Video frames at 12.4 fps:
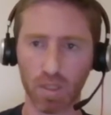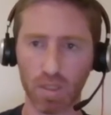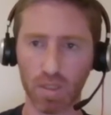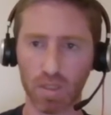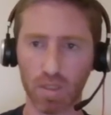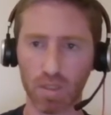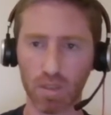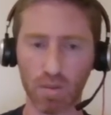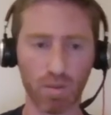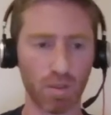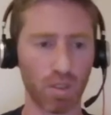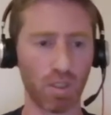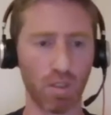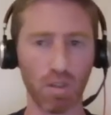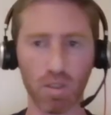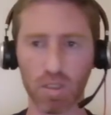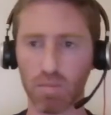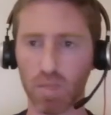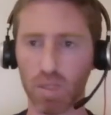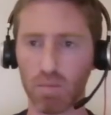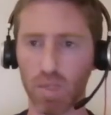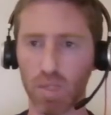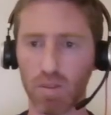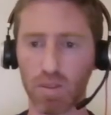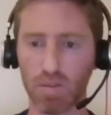So I lost my
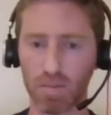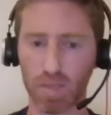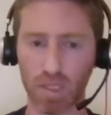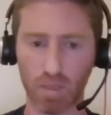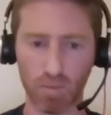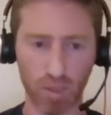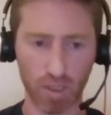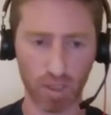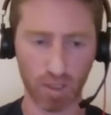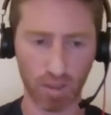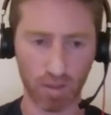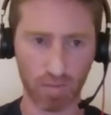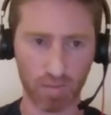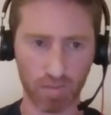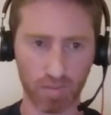mouse for some reason.